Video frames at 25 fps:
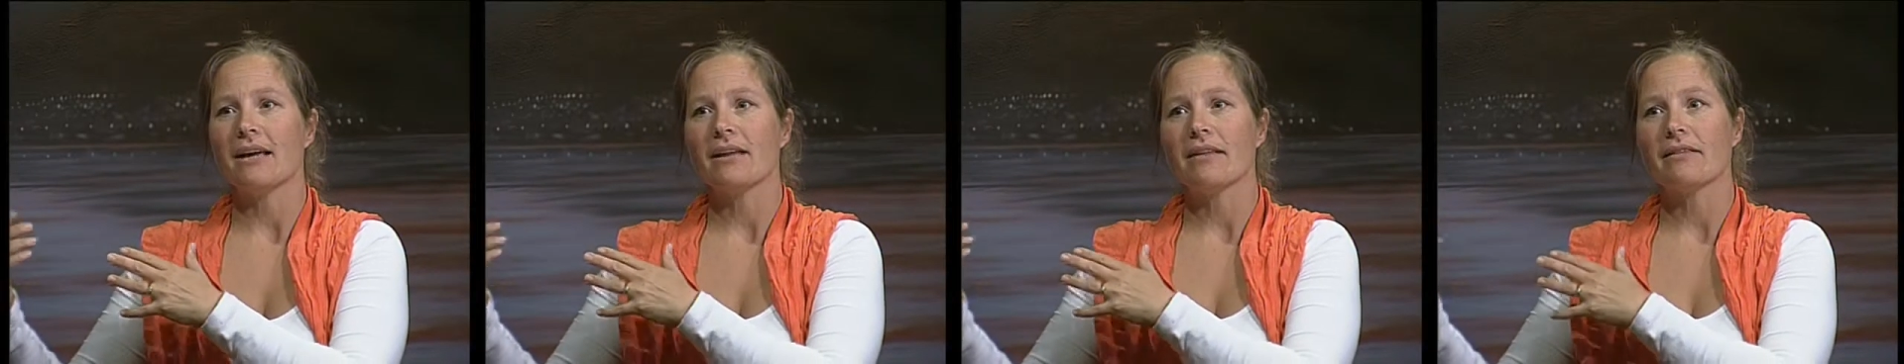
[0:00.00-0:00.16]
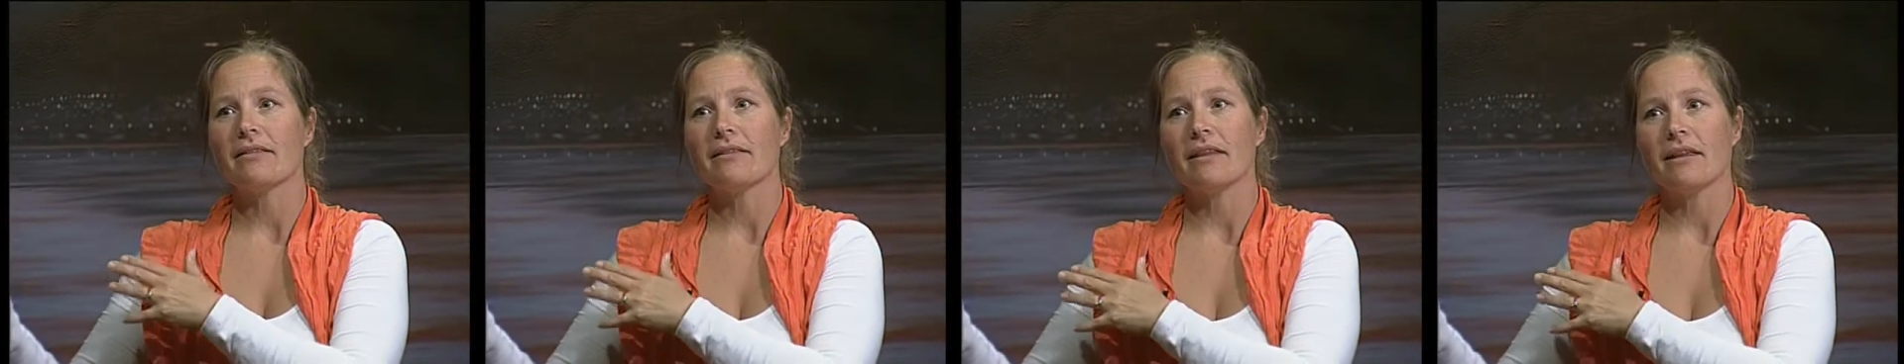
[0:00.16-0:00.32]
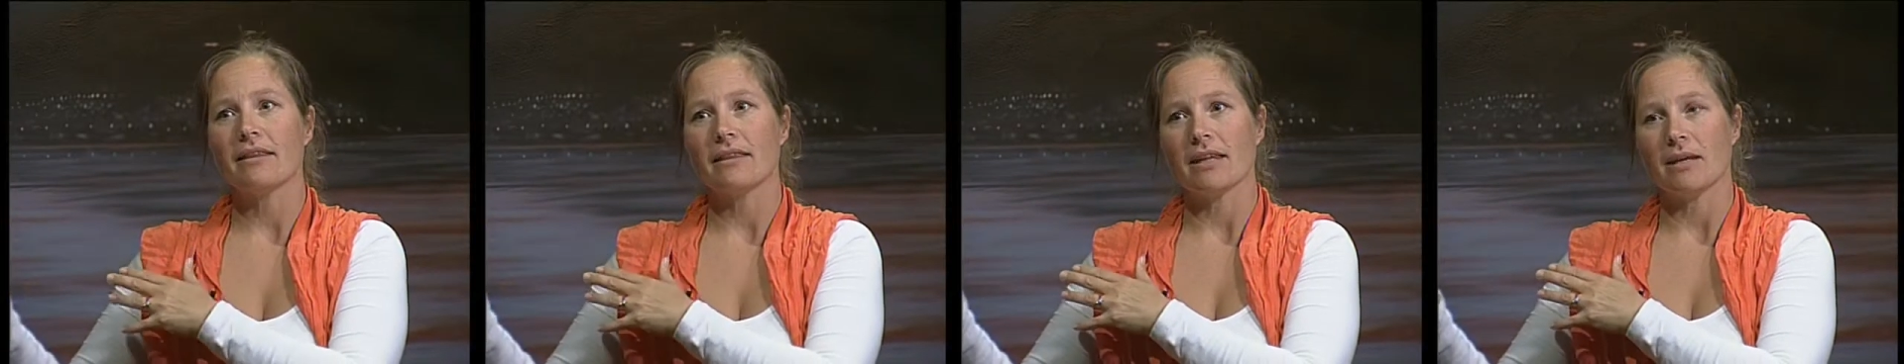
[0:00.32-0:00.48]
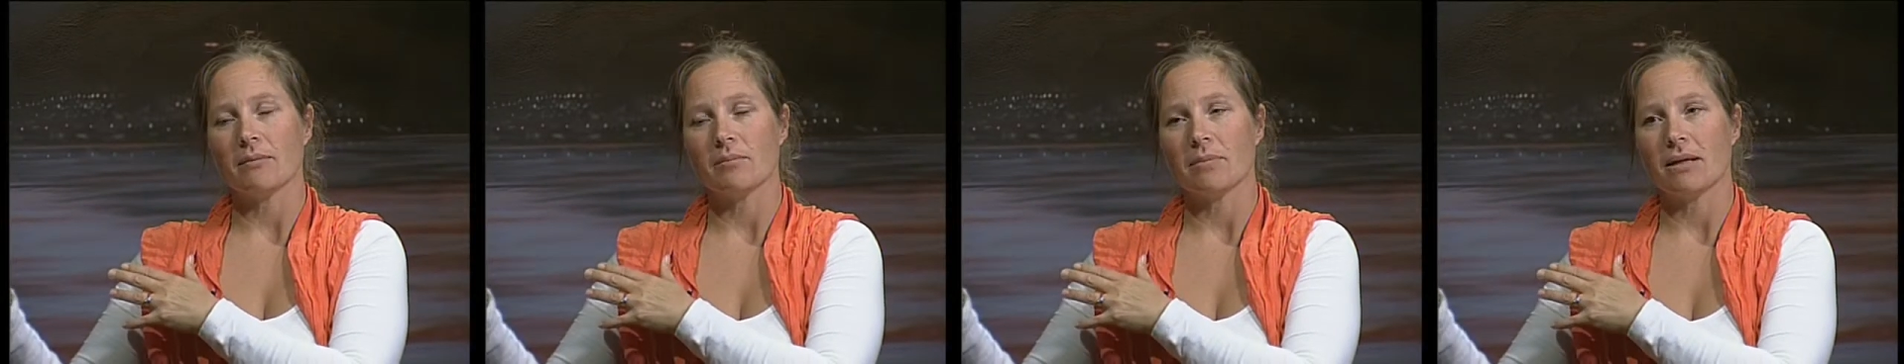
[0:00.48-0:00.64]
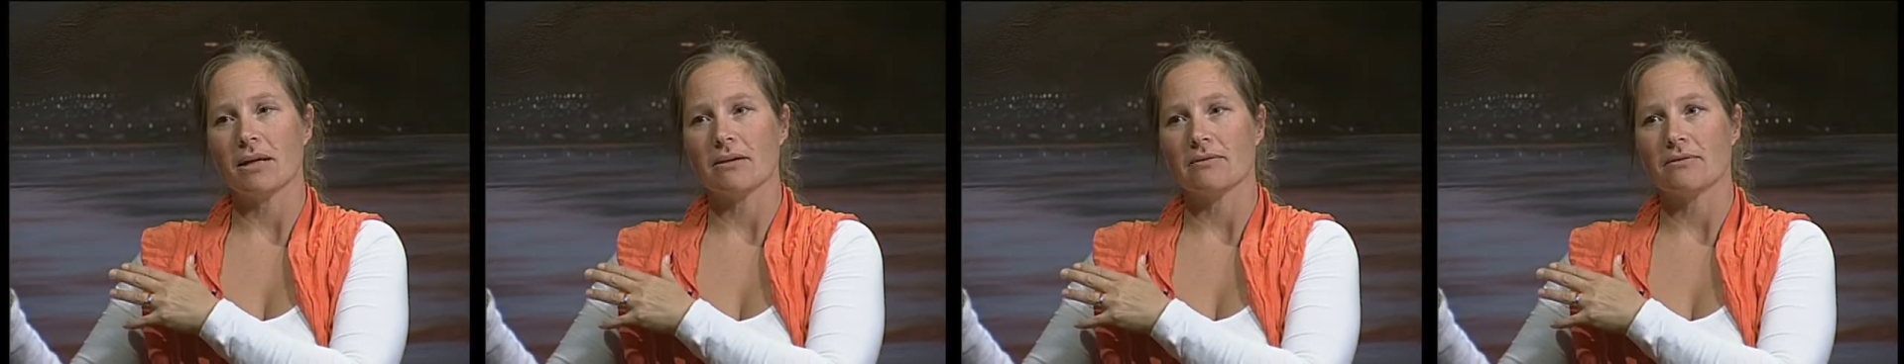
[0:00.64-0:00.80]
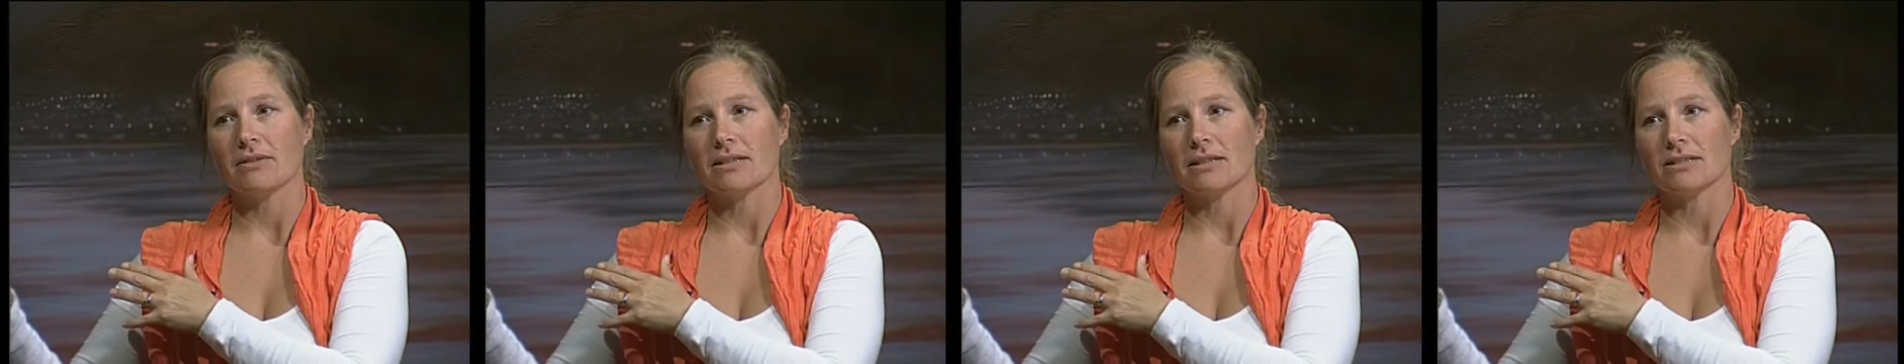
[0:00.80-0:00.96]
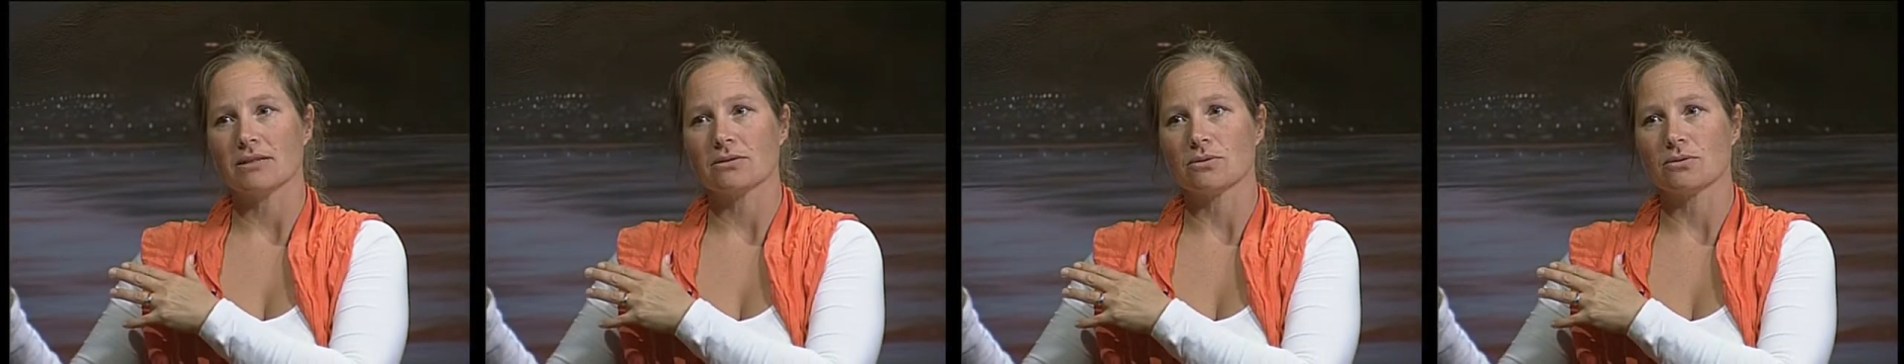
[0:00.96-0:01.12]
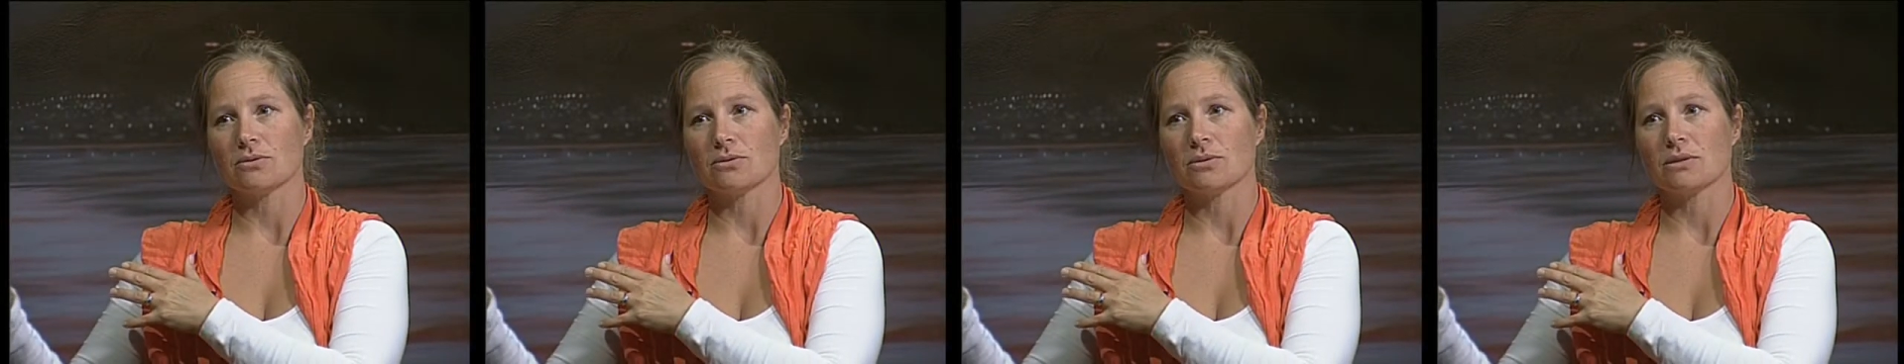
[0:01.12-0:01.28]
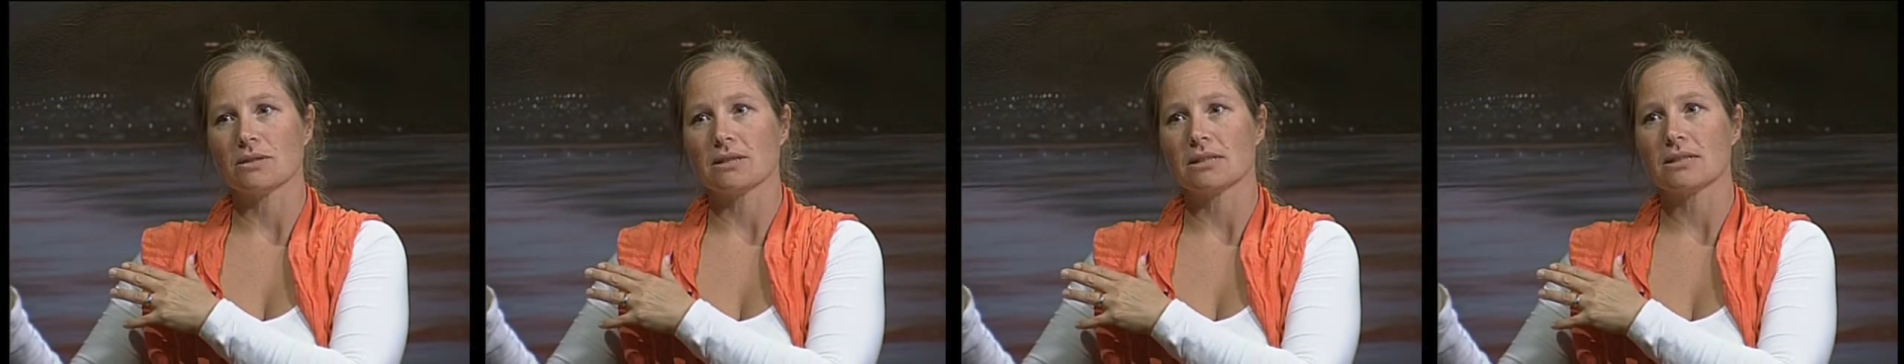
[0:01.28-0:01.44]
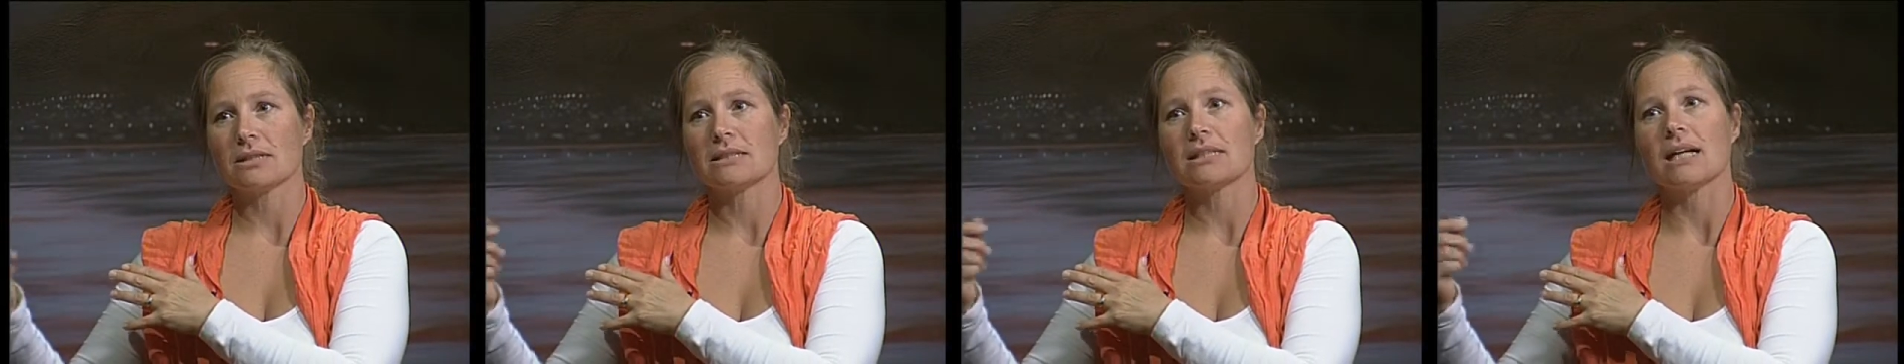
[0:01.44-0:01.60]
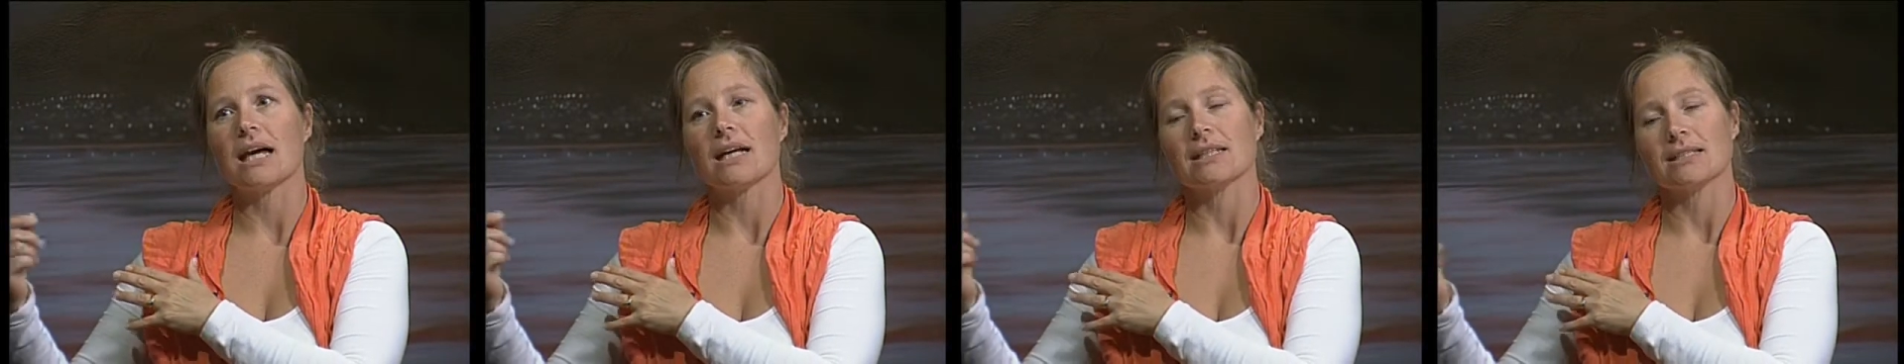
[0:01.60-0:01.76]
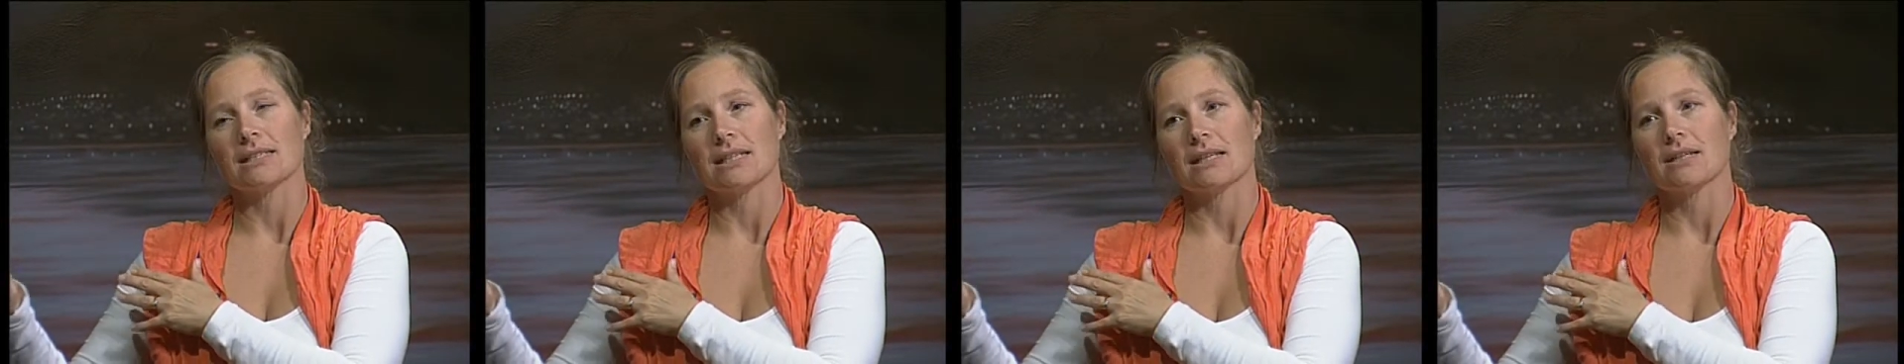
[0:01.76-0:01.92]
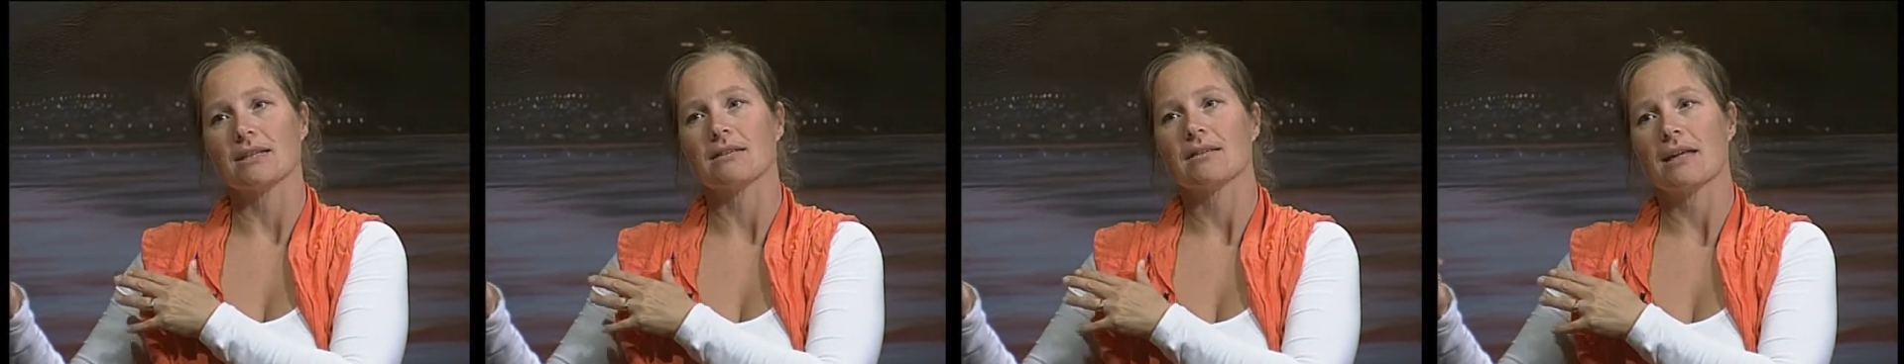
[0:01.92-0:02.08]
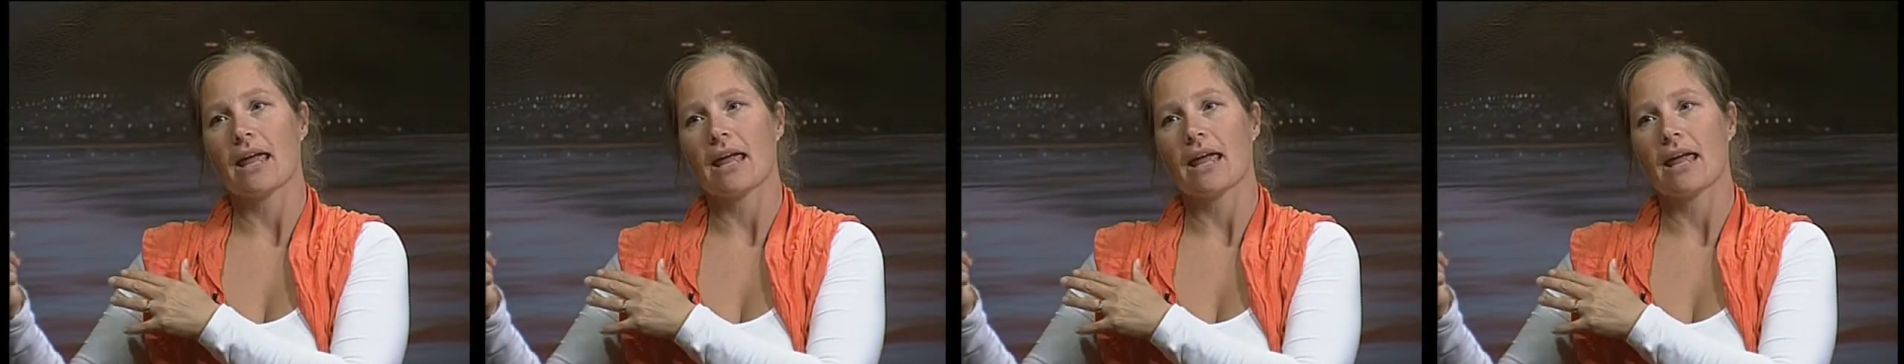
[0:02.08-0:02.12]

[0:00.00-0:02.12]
then their blood vessels start to